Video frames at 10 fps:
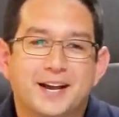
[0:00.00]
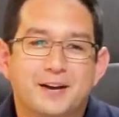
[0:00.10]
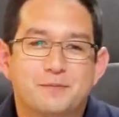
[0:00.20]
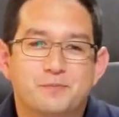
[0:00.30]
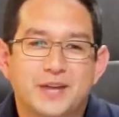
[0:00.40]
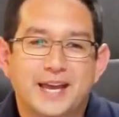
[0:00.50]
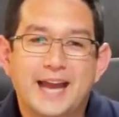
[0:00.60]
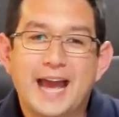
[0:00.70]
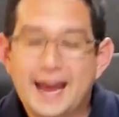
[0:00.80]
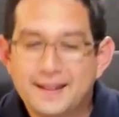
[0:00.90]

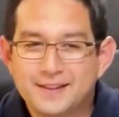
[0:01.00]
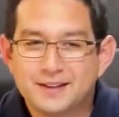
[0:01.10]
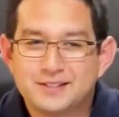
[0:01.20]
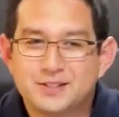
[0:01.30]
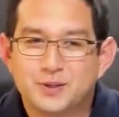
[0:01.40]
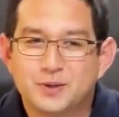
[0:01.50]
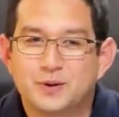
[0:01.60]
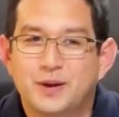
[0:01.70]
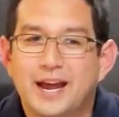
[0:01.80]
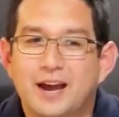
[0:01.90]
and add that
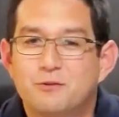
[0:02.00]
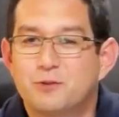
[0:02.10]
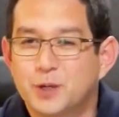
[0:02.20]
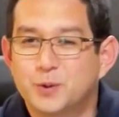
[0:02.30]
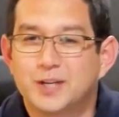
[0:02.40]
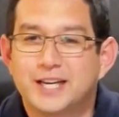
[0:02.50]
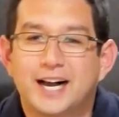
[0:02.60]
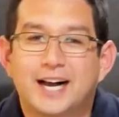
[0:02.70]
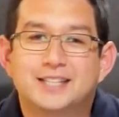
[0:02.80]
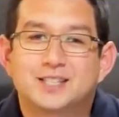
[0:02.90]
to our frequently
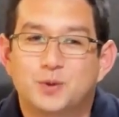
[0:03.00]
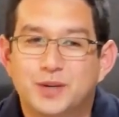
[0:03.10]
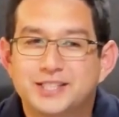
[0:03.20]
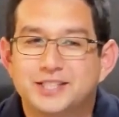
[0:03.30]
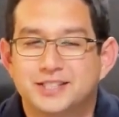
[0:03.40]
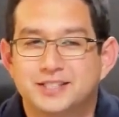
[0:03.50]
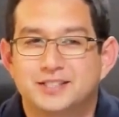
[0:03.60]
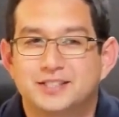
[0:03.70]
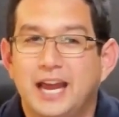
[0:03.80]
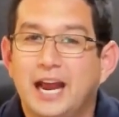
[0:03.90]
asked
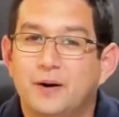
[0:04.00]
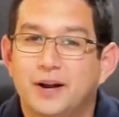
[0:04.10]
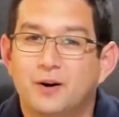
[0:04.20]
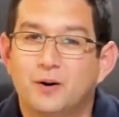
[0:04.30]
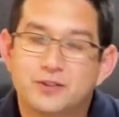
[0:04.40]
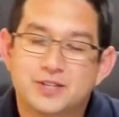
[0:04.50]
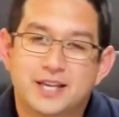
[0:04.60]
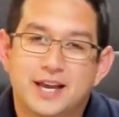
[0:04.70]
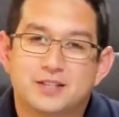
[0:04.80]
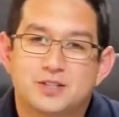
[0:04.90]
questions area on the
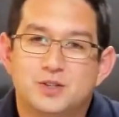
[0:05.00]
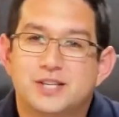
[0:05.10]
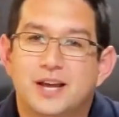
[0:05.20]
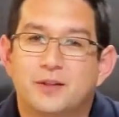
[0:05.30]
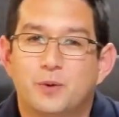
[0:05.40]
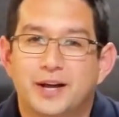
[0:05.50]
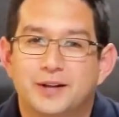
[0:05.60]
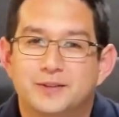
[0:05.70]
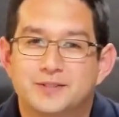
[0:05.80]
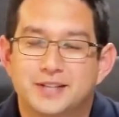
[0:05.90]
Scouts New South
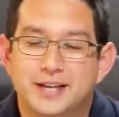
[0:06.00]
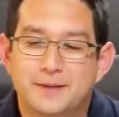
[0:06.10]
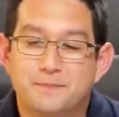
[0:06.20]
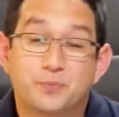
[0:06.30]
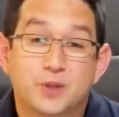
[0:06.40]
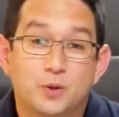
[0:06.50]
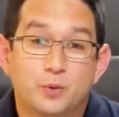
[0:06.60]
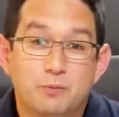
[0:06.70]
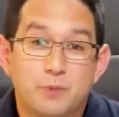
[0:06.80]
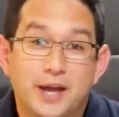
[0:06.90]
Wales
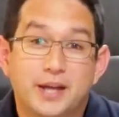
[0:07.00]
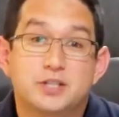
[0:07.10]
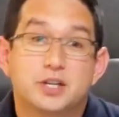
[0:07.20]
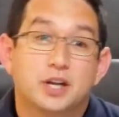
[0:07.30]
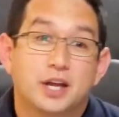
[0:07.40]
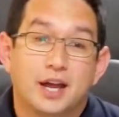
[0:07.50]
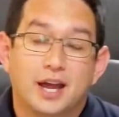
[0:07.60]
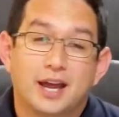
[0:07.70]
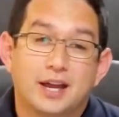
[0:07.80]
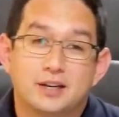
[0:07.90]
webpage,
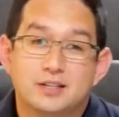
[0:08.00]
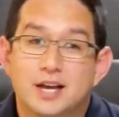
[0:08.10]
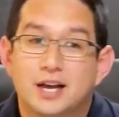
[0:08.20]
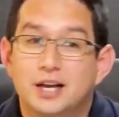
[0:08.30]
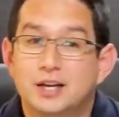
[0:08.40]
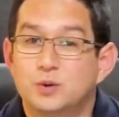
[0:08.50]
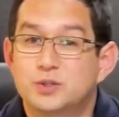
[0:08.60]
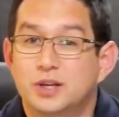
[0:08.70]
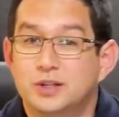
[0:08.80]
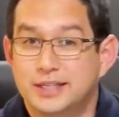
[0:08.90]
and
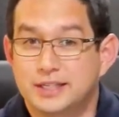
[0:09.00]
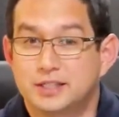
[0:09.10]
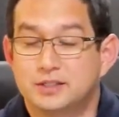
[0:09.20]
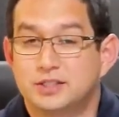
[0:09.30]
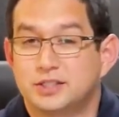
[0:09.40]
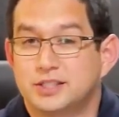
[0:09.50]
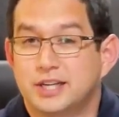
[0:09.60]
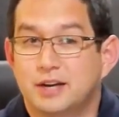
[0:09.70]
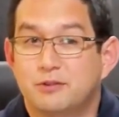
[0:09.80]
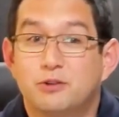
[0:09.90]
also link it
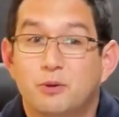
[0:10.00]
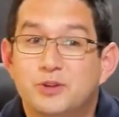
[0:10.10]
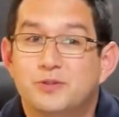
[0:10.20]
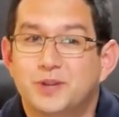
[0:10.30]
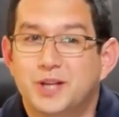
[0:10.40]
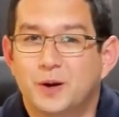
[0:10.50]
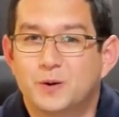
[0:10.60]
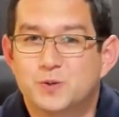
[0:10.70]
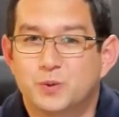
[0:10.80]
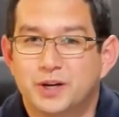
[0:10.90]
from this
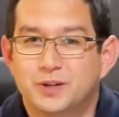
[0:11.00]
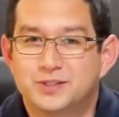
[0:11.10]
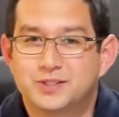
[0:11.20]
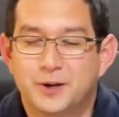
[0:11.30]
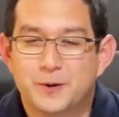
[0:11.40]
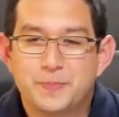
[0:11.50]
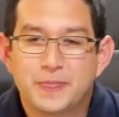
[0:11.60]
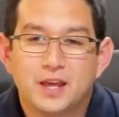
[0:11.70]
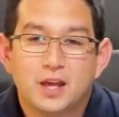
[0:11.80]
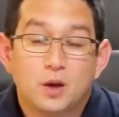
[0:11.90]
video as well. So
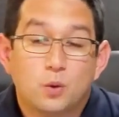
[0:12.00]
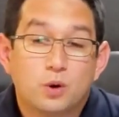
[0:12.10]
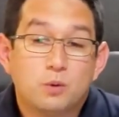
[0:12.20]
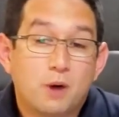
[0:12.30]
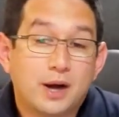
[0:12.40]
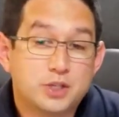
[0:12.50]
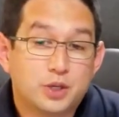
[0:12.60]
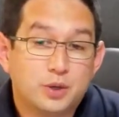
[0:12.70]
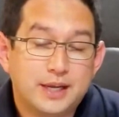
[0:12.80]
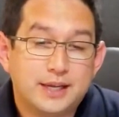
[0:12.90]
what I might
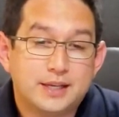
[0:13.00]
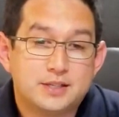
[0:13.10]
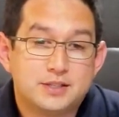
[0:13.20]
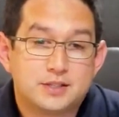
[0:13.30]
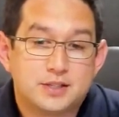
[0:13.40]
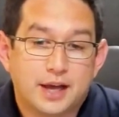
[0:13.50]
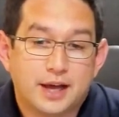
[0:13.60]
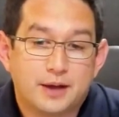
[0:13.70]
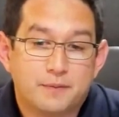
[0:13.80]
do is,